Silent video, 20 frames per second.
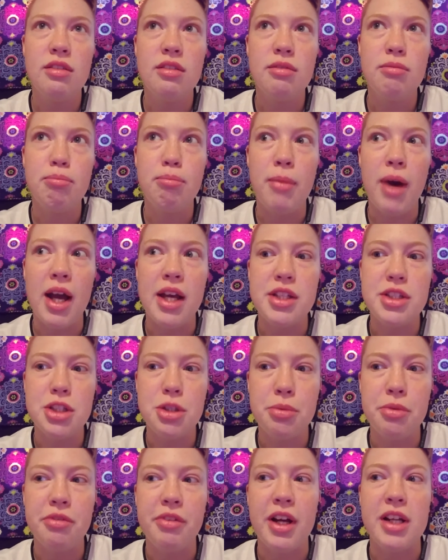my
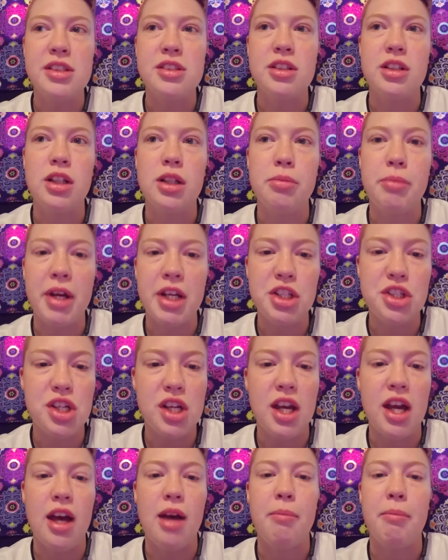supervisor, my
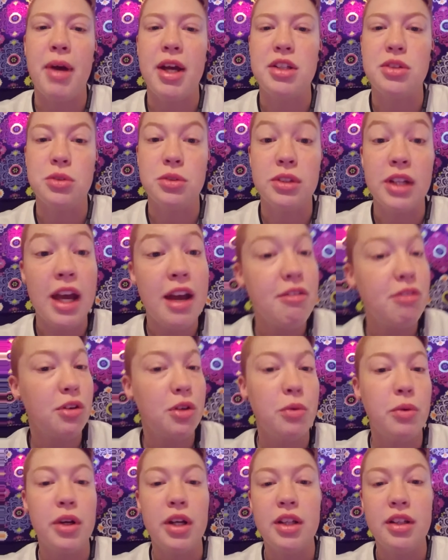GM, I told
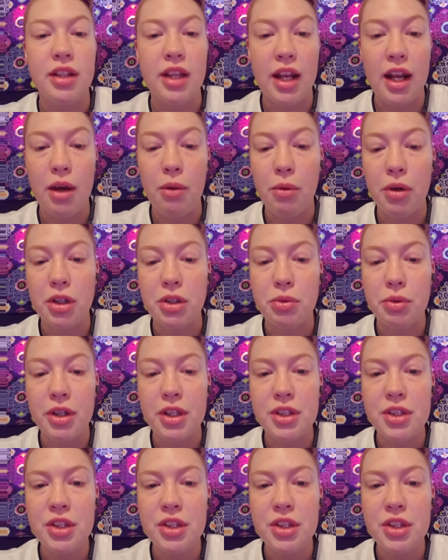everyone that I worked with,